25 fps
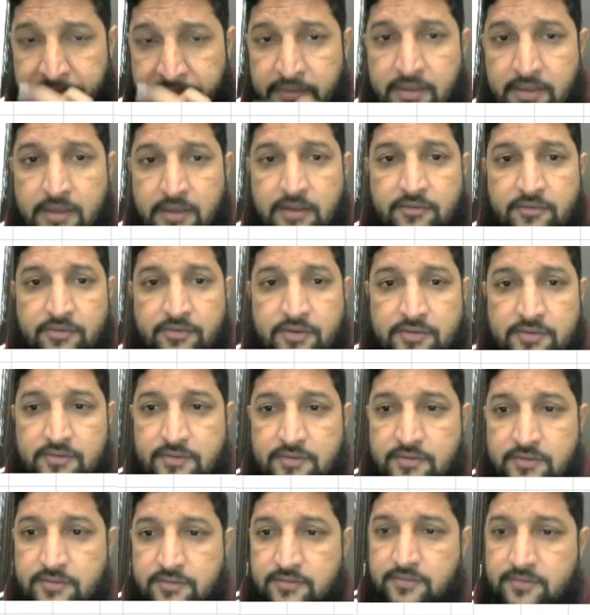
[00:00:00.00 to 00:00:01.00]

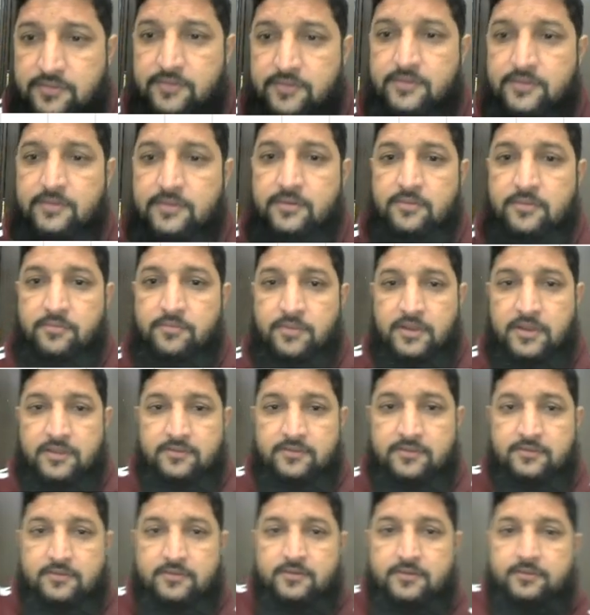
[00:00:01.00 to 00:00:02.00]
references
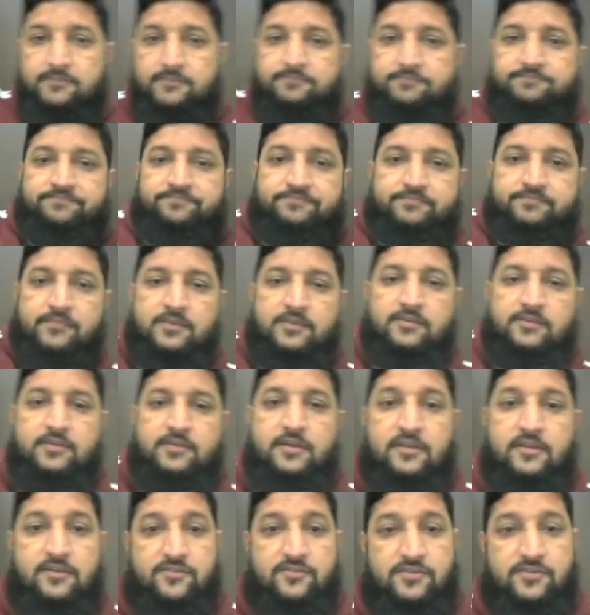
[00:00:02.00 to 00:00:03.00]
plays a cell
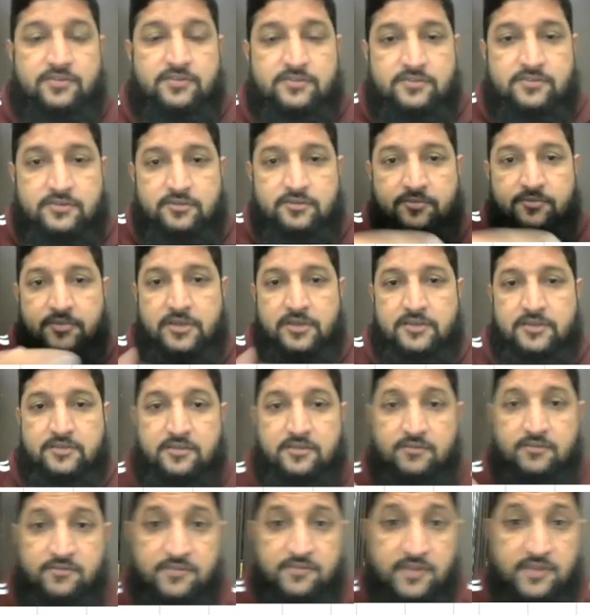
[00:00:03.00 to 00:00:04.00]
references plays a
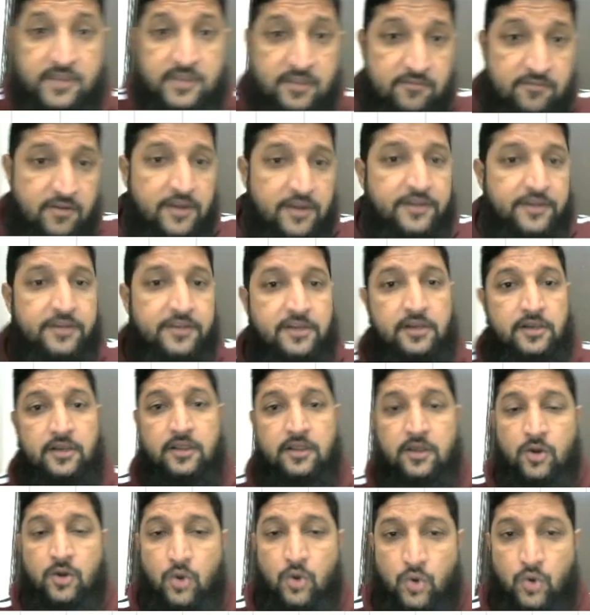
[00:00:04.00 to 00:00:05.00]
very vital
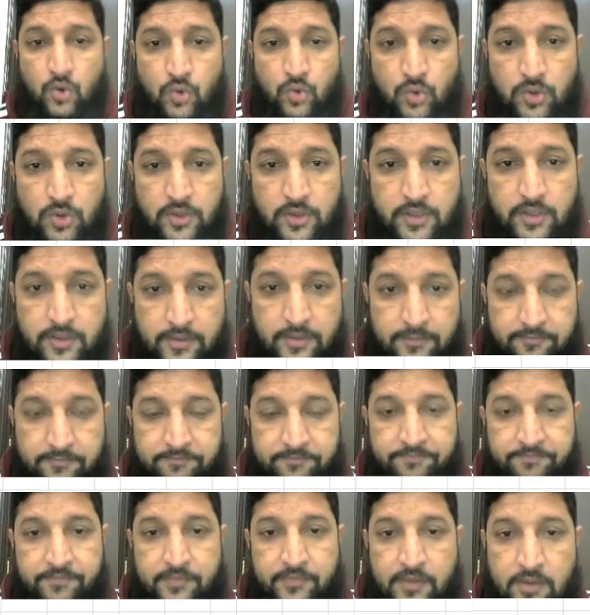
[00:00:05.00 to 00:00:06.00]
role here.
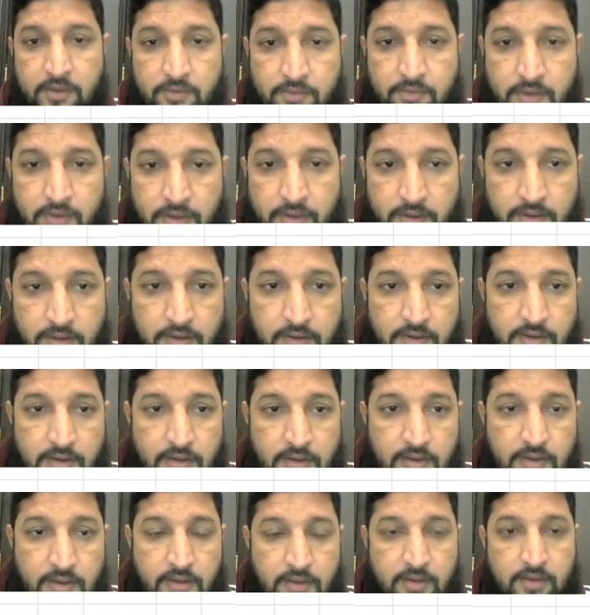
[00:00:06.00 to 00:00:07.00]
Okay,
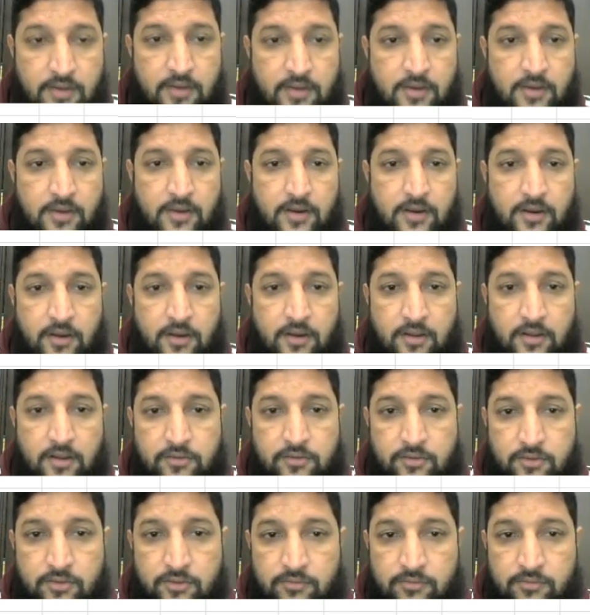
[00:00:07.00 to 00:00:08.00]
and
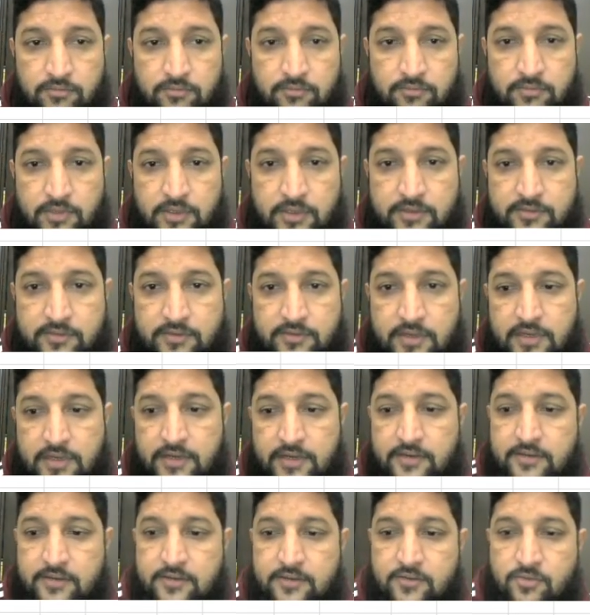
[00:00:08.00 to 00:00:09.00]
also let's
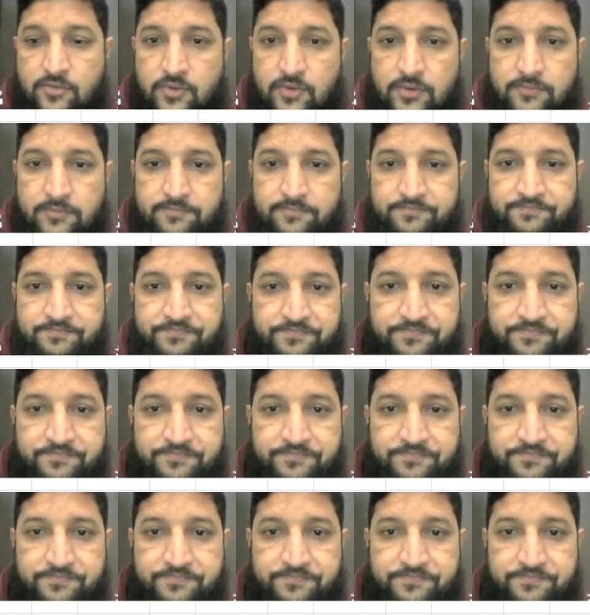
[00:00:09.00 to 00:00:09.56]
delete this one.